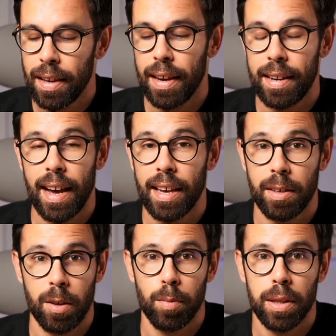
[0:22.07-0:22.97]
and I
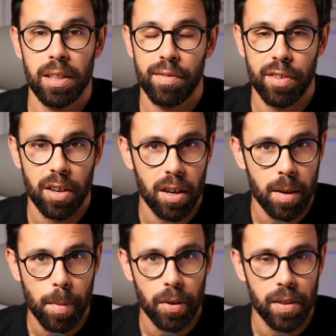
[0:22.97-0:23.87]
completely forgot
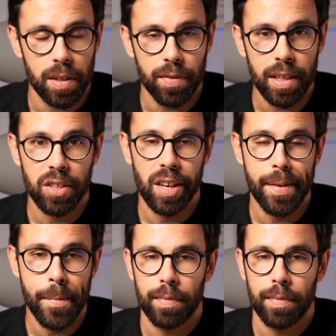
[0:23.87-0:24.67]
about this feature.